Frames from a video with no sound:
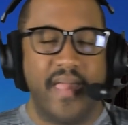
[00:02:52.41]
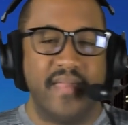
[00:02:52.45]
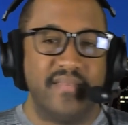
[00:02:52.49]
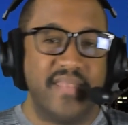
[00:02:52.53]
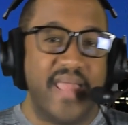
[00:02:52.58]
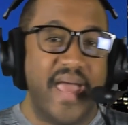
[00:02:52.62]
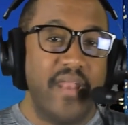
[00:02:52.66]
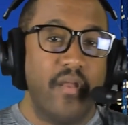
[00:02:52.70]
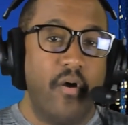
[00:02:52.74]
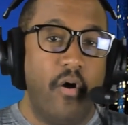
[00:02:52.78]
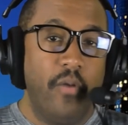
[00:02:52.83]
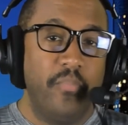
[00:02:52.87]

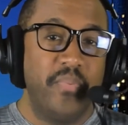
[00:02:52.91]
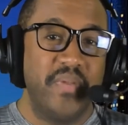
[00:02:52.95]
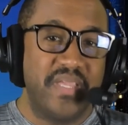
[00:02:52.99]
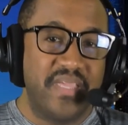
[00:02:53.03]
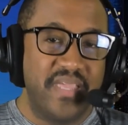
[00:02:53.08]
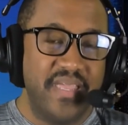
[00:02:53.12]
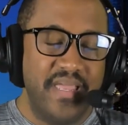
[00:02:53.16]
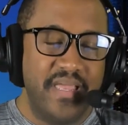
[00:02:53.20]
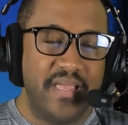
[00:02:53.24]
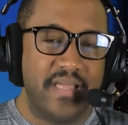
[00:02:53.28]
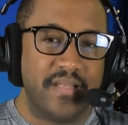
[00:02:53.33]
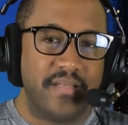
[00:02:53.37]
And that all
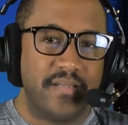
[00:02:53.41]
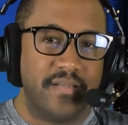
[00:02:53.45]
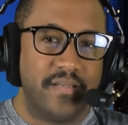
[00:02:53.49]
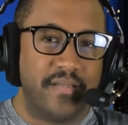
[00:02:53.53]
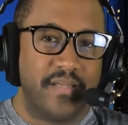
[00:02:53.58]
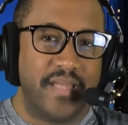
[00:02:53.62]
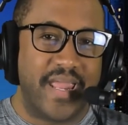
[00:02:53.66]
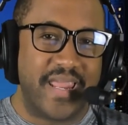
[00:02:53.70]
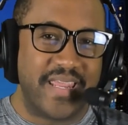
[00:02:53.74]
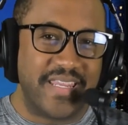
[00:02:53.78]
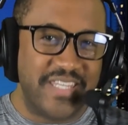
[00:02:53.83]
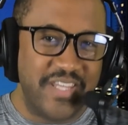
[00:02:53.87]

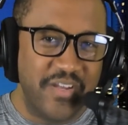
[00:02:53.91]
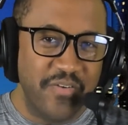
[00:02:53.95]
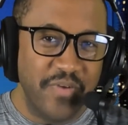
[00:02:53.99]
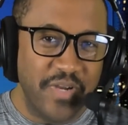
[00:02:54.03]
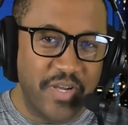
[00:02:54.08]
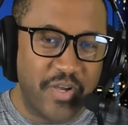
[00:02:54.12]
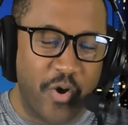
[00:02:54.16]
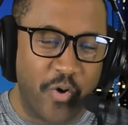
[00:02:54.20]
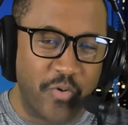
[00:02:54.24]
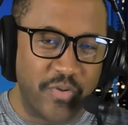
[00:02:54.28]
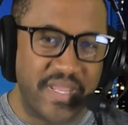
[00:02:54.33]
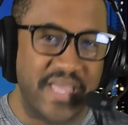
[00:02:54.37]
began a
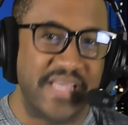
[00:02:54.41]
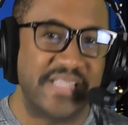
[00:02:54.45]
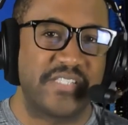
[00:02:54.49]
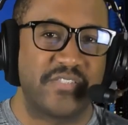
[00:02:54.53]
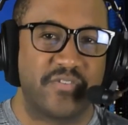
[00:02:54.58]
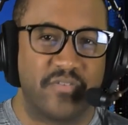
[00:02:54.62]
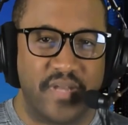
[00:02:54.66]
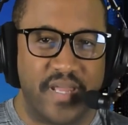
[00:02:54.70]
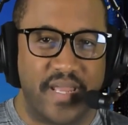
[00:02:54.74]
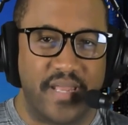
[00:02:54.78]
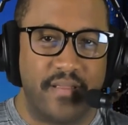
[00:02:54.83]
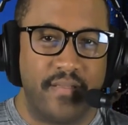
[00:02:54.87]
year ago
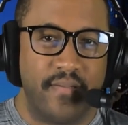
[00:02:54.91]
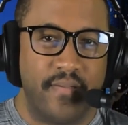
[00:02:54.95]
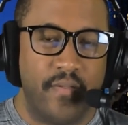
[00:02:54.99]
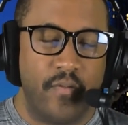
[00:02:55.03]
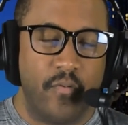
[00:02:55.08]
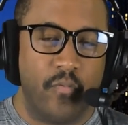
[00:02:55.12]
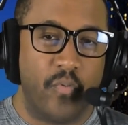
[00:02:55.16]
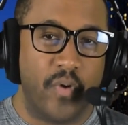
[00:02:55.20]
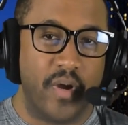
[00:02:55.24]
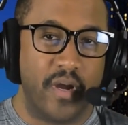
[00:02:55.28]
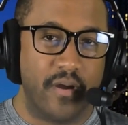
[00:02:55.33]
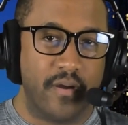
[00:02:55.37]
yesterday,
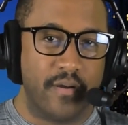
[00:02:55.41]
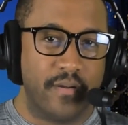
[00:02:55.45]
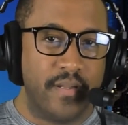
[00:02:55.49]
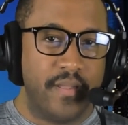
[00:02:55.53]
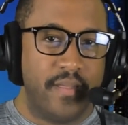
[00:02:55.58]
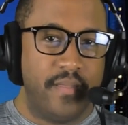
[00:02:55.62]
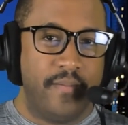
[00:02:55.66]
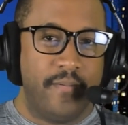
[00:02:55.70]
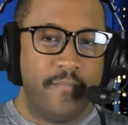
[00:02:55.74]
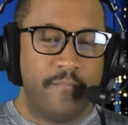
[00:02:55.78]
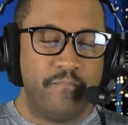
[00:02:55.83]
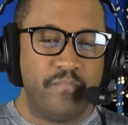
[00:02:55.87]

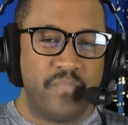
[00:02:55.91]
where